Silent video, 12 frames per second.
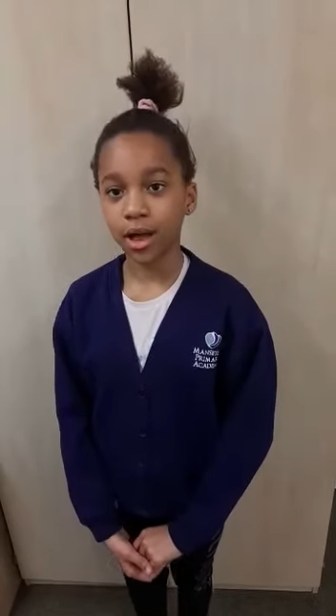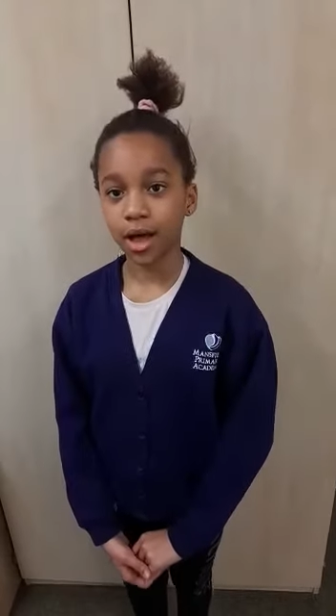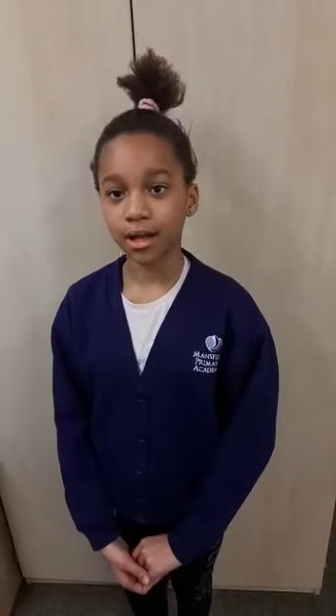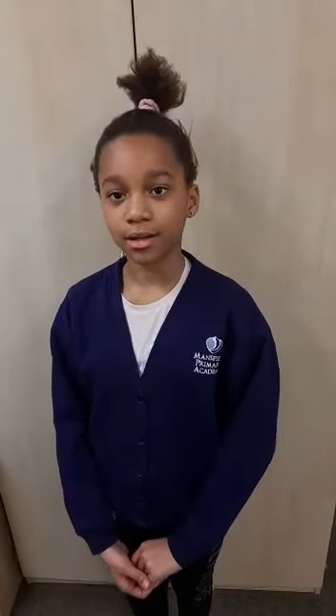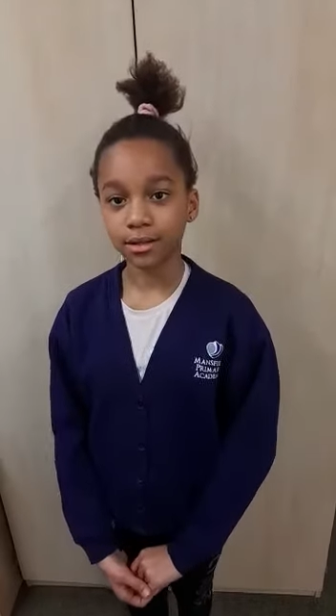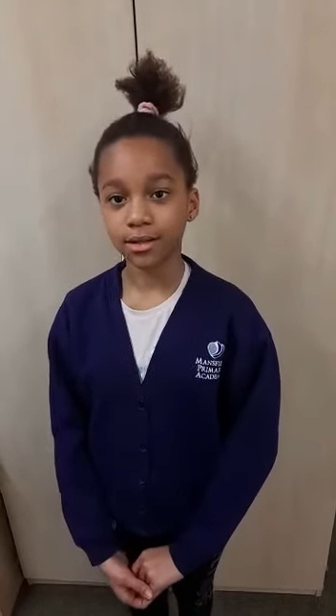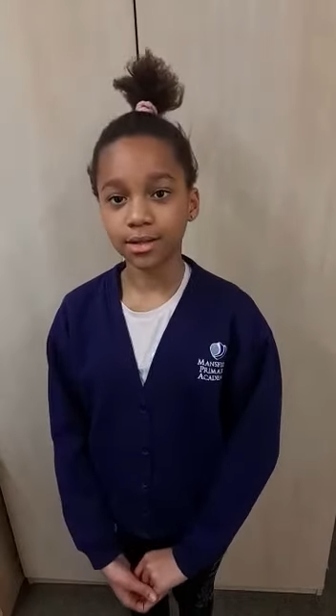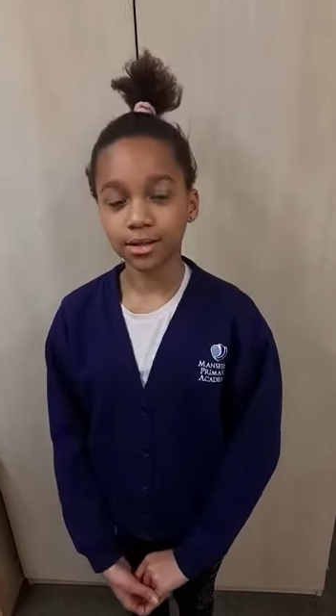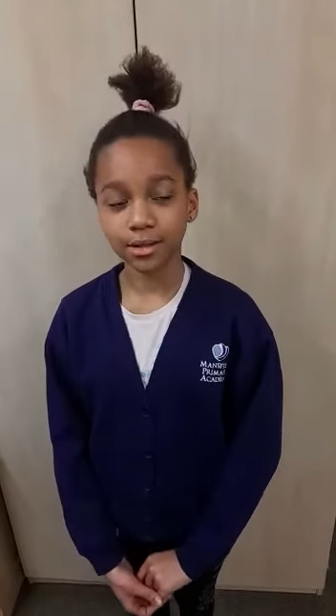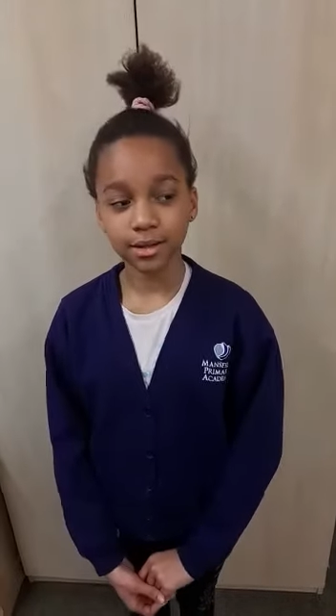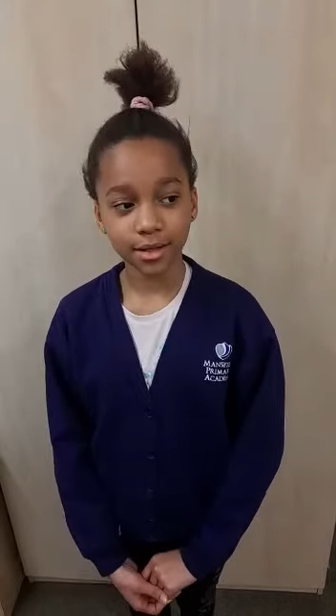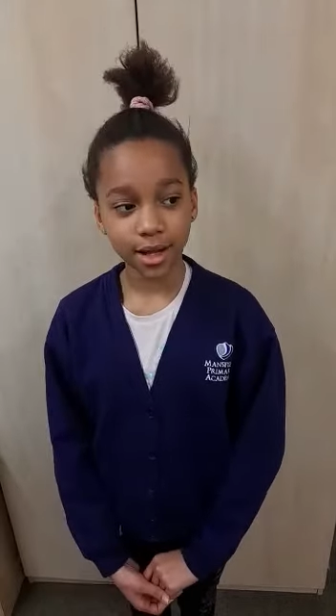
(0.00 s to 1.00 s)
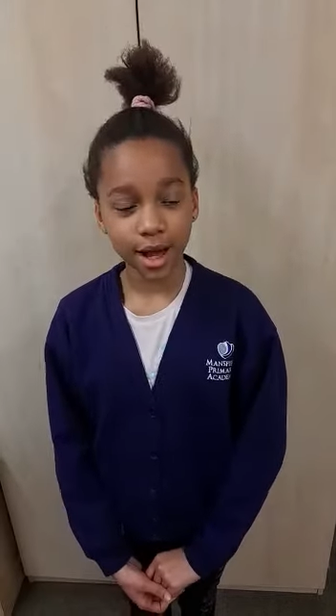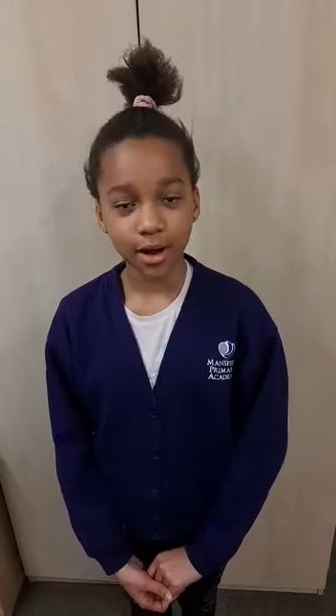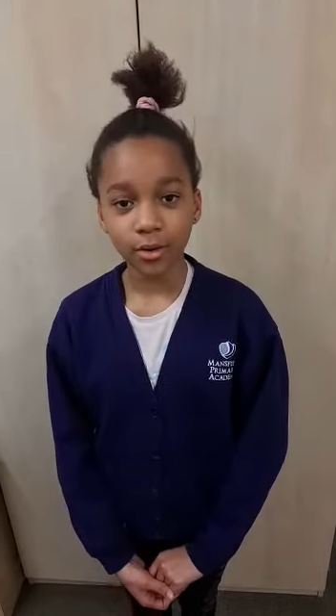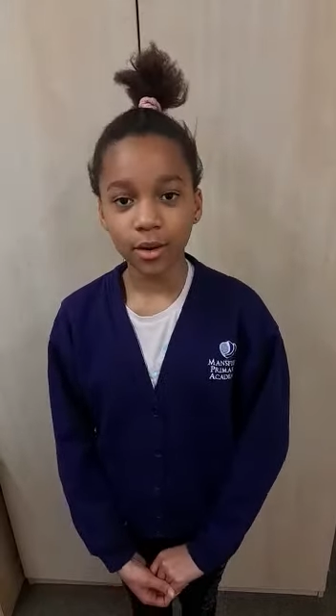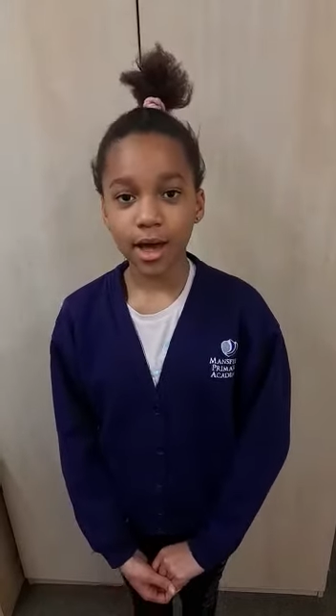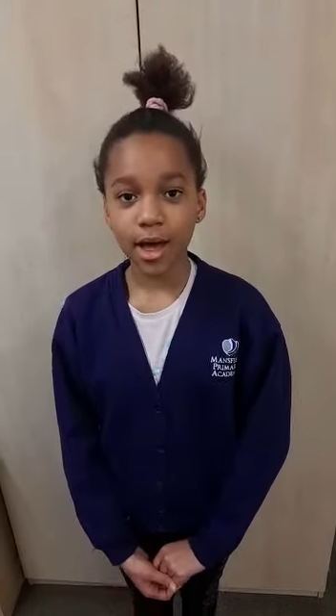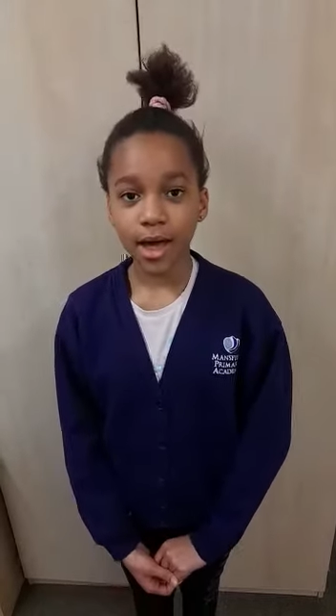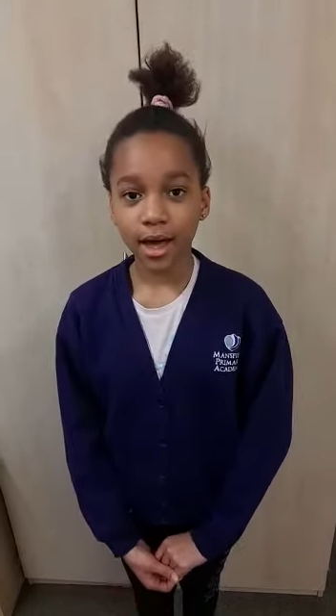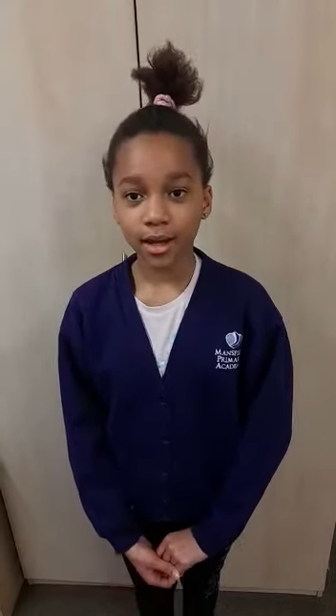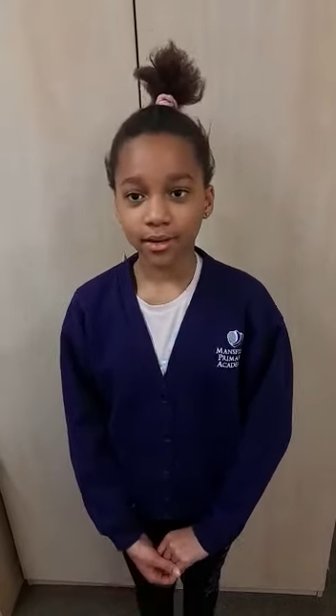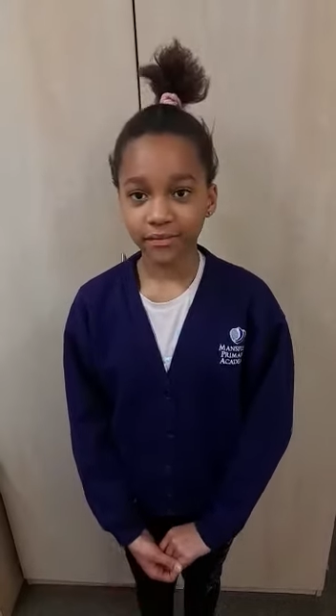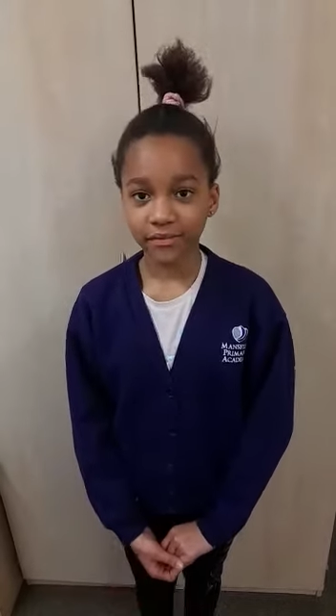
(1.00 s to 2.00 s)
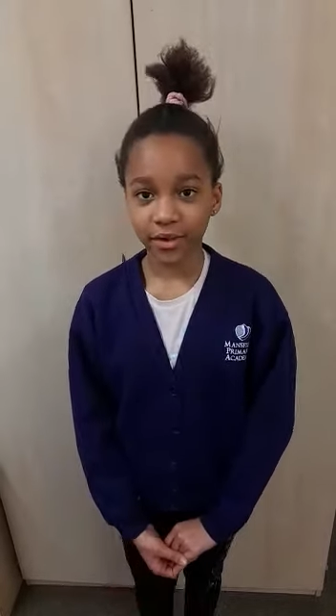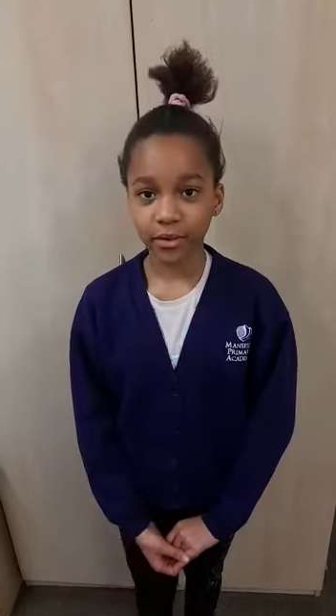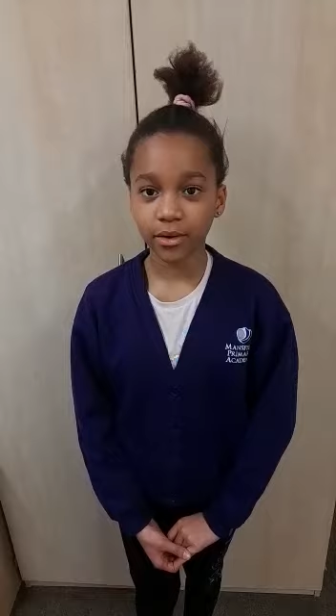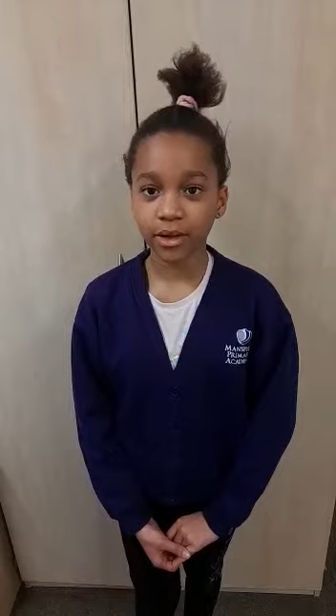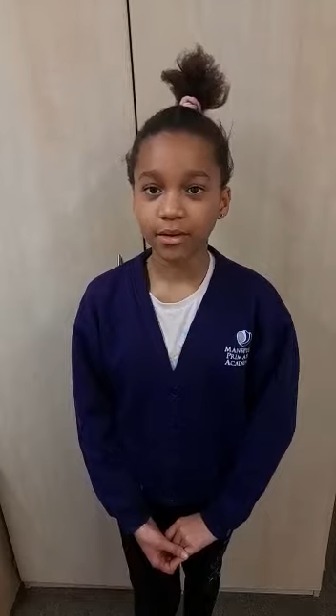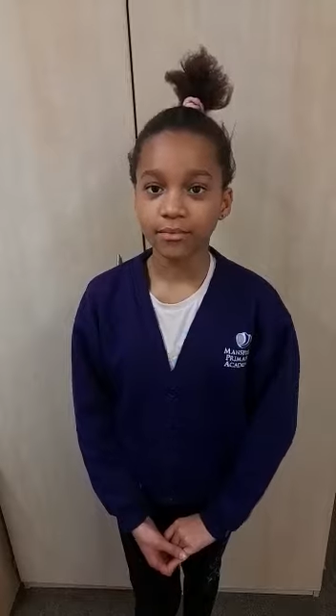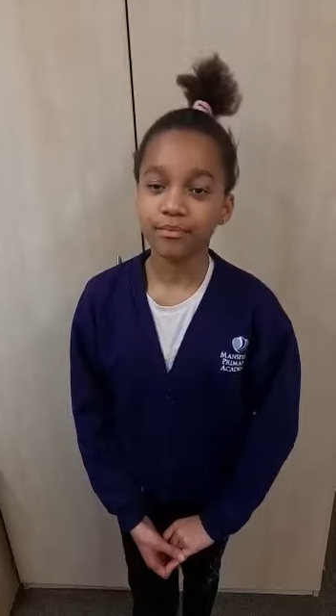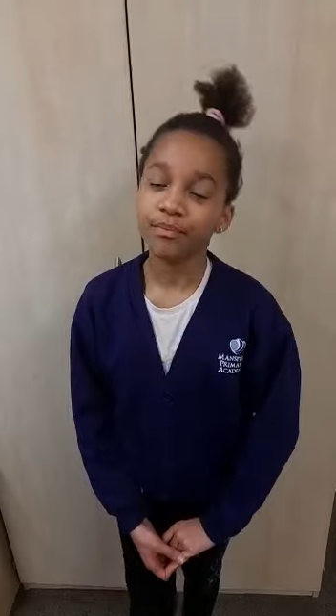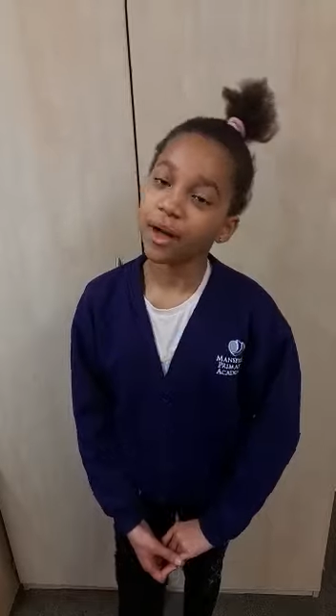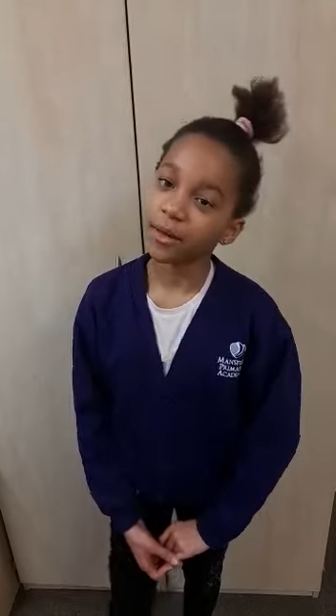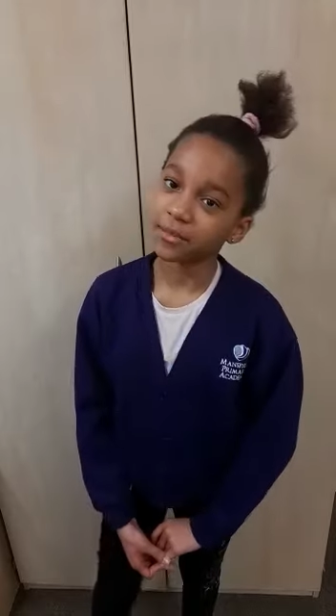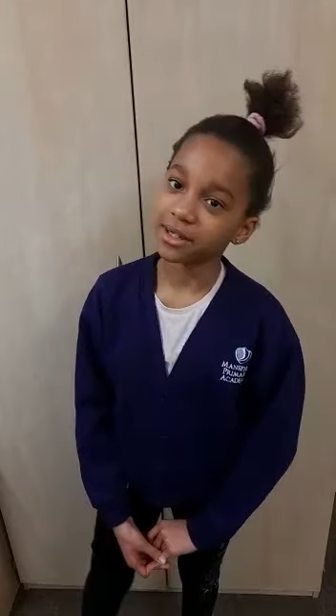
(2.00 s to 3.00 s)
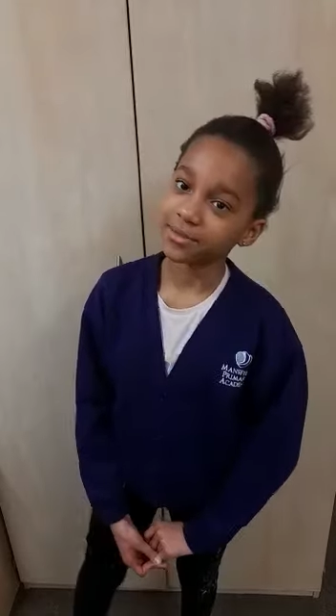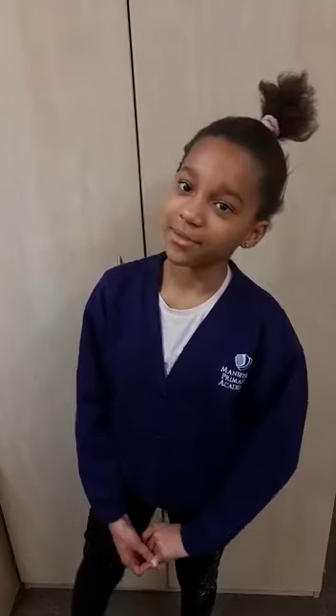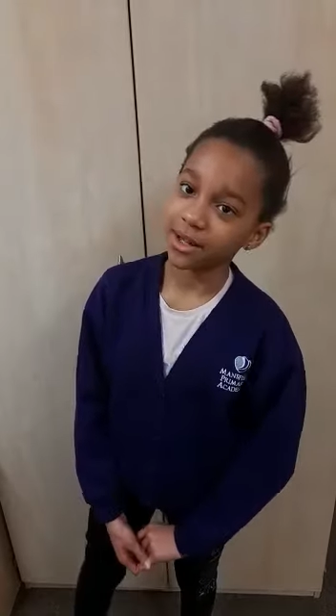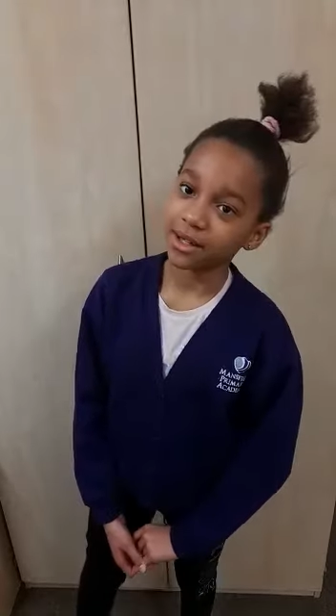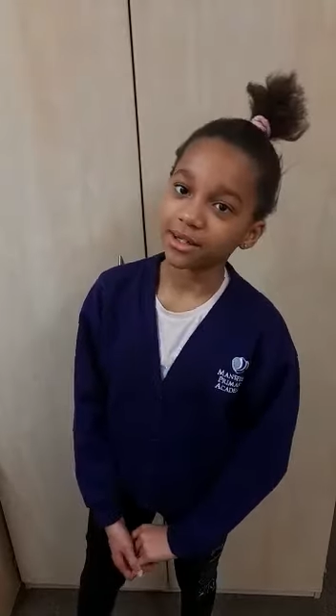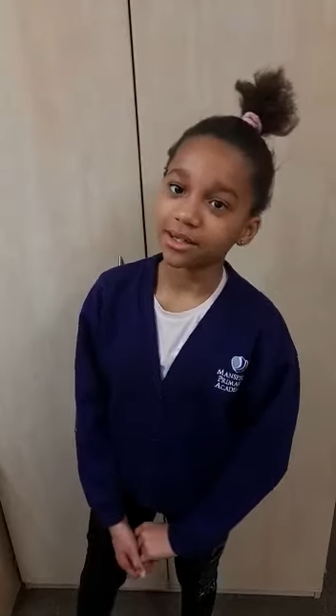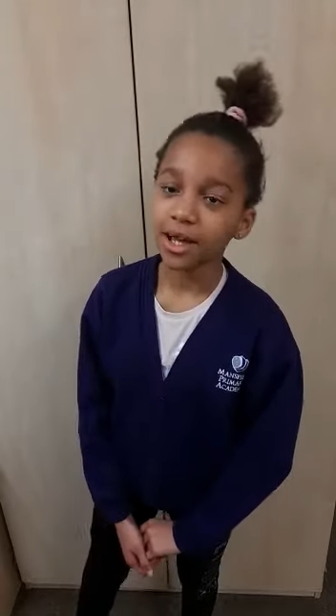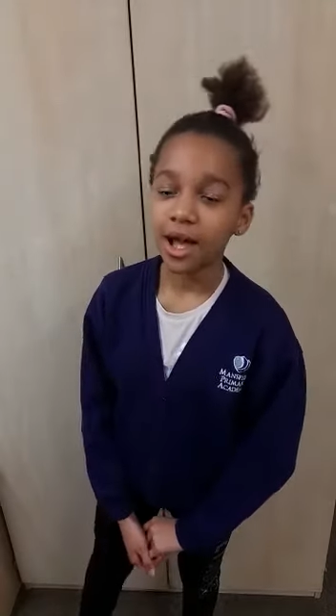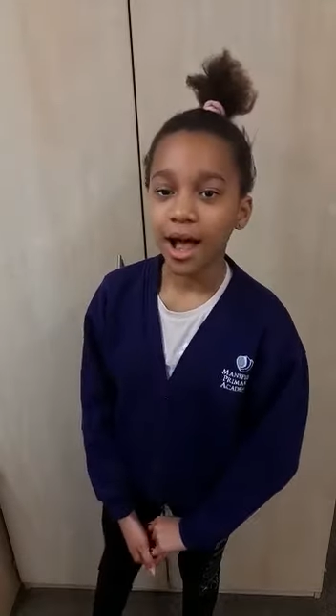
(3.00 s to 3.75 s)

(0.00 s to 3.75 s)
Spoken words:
And now I'm in a very happy space.